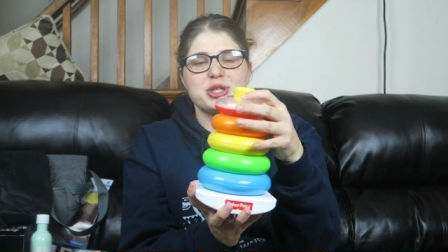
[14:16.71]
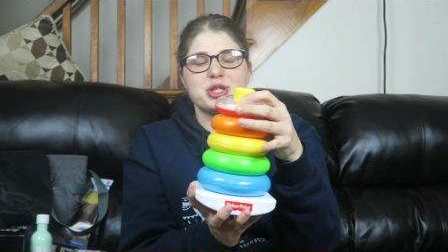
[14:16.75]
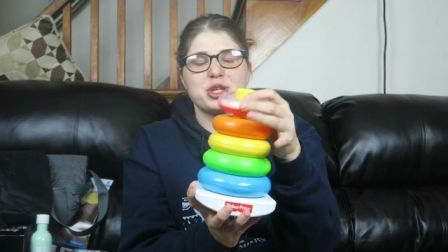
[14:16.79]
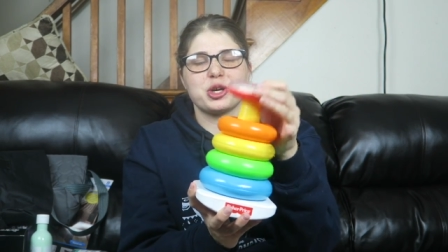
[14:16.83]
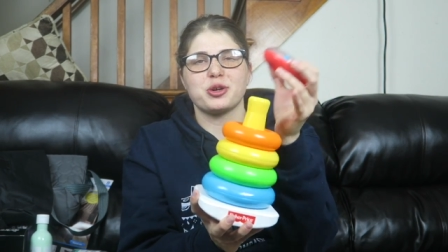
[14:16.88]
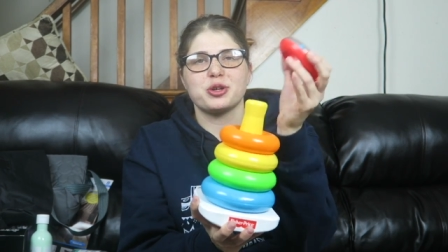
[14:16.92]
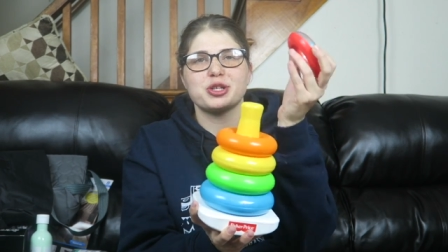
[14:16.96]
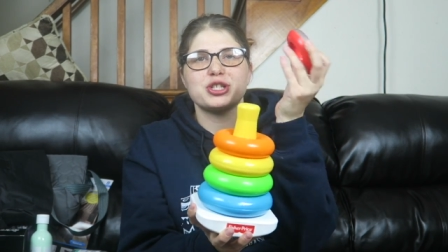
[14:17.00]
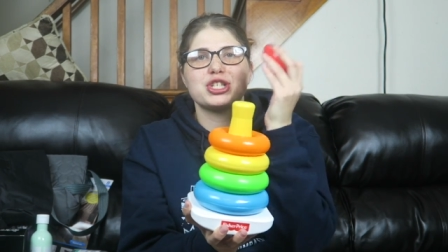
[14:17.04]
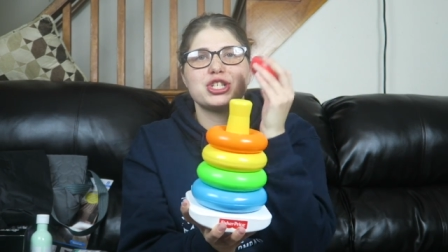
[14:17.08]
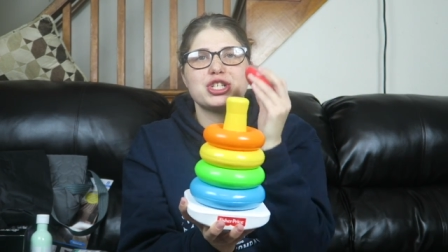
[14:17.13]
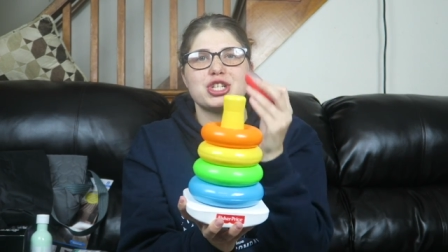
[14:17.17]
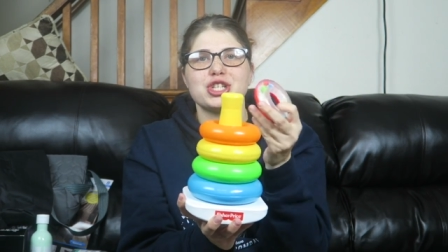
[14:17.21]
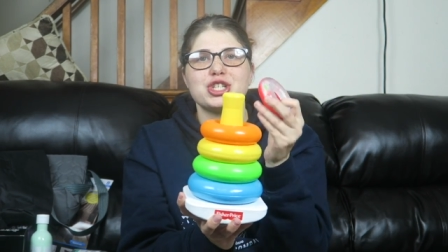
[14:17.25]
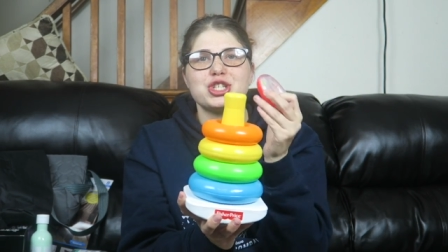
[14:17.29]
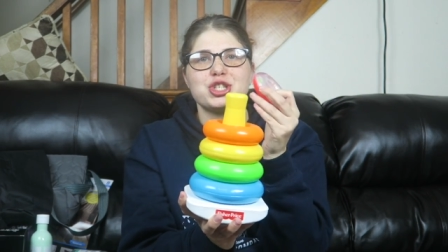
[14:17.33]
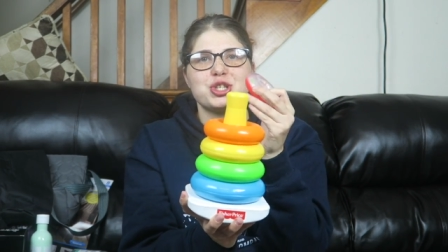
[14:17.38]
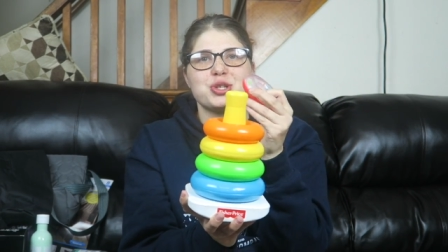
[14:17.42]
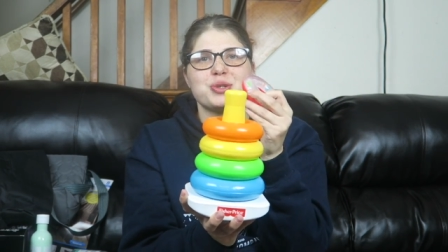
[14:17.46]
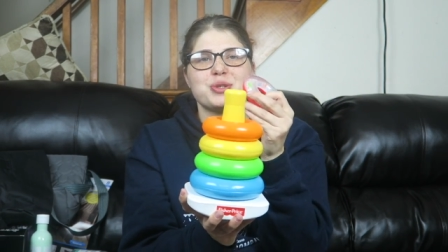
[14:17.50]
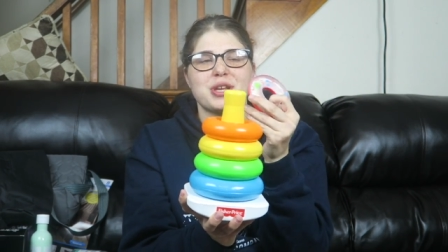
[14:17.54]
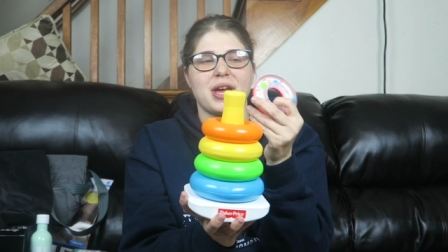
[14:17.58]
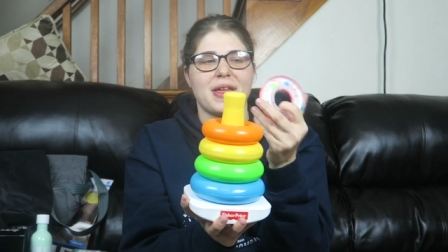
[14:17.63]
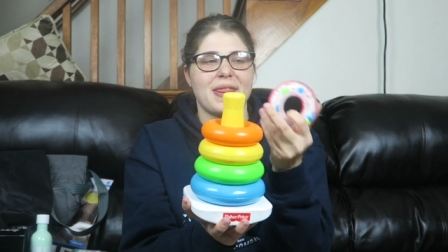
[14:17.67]
So she just
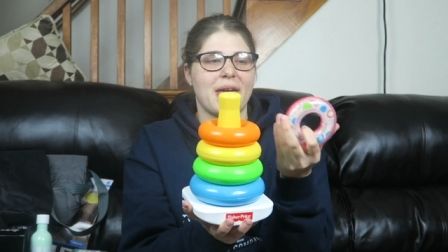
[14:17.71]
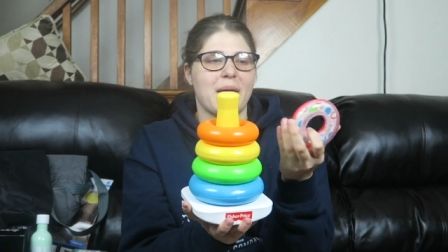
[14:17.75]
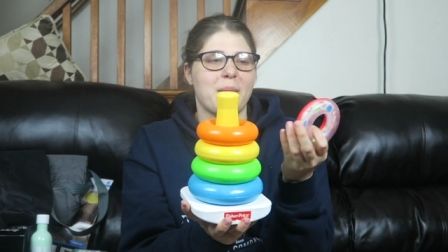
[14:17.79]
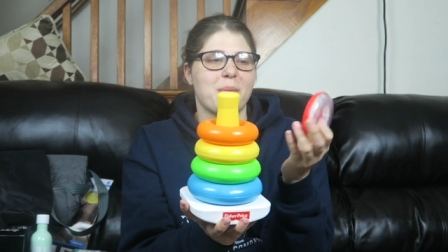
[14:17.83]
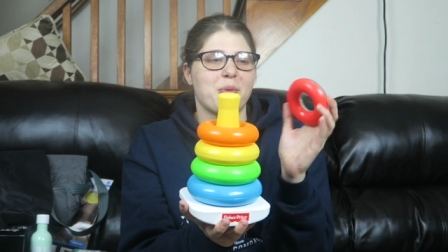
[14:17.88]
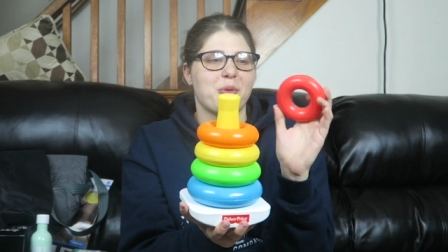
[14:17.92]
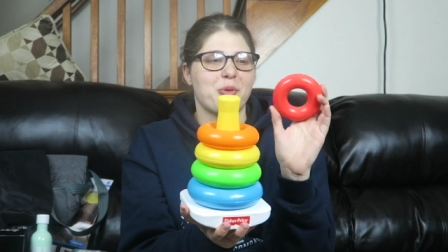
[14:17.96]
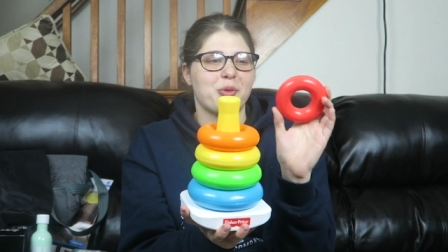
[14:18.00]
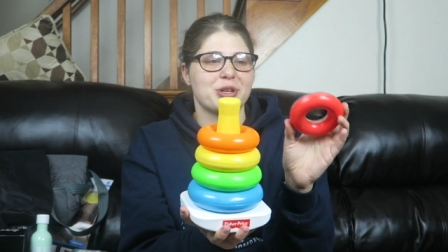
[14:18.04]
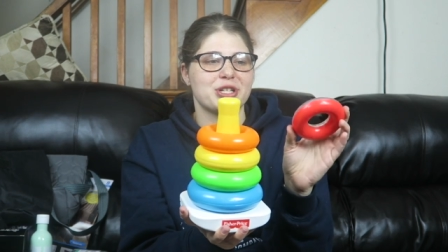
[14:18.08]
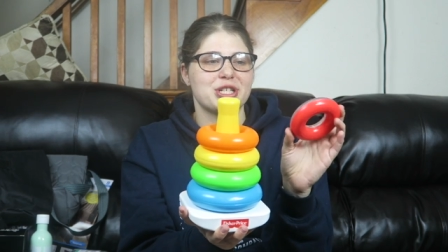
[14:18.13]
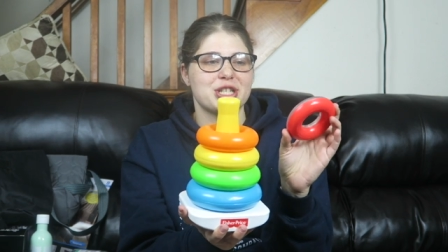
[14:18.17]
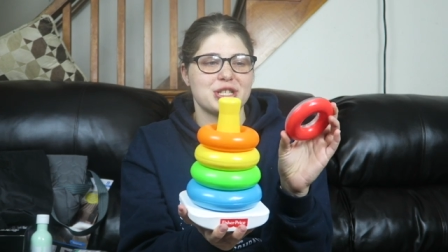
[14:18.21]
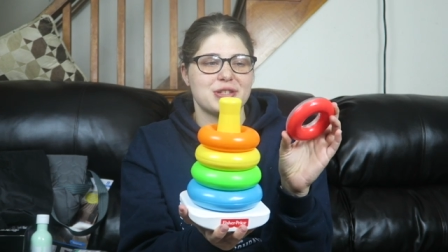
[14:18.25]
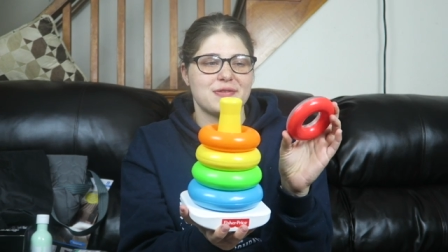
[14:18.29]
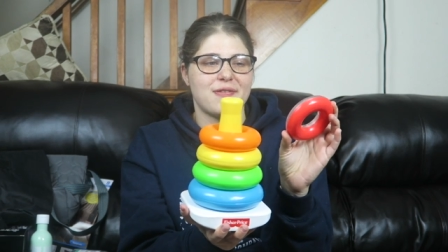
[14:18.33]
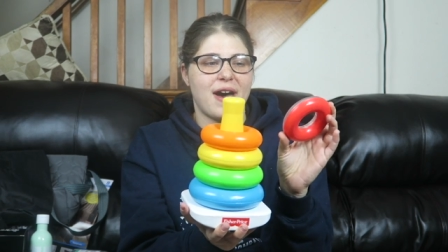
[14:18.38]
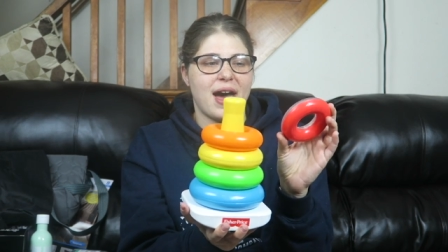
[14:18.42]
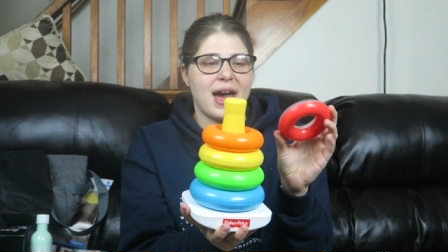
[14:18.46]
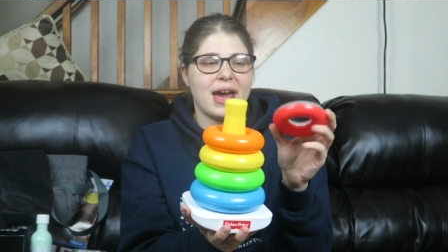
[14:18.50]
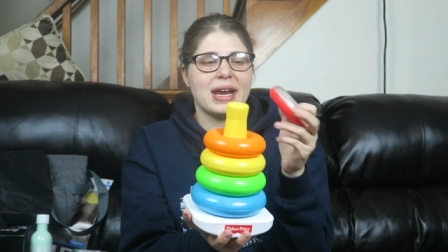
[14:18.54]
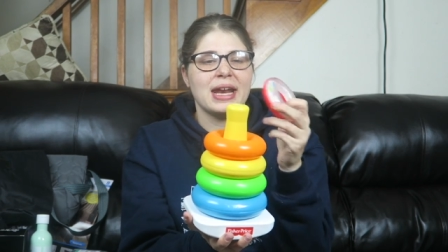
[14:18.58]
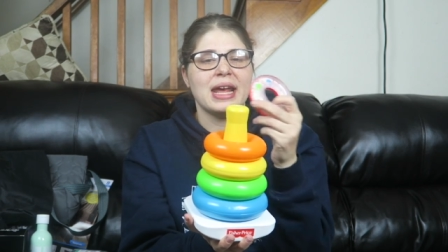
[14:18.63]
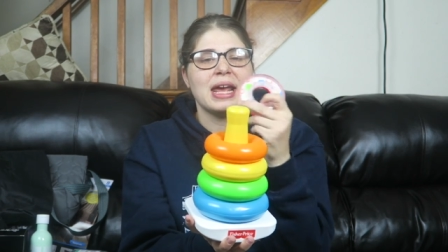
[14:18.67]
chews on them, which is
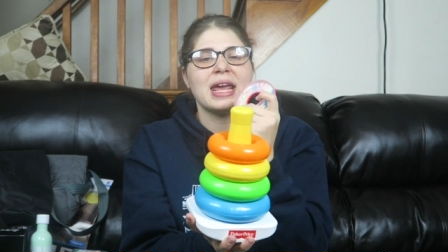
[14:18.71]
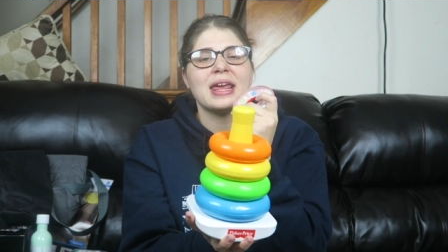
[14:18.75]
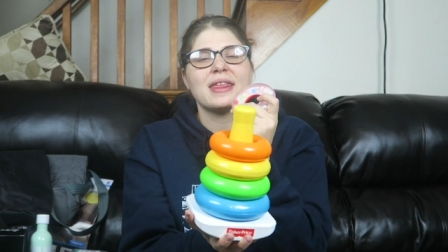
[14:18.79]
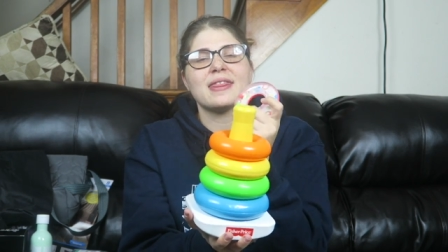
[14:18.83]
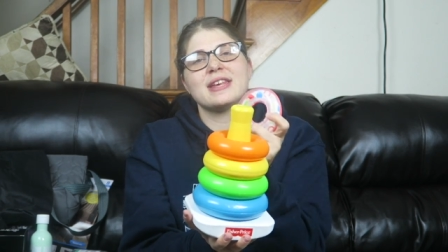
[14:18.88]
fine.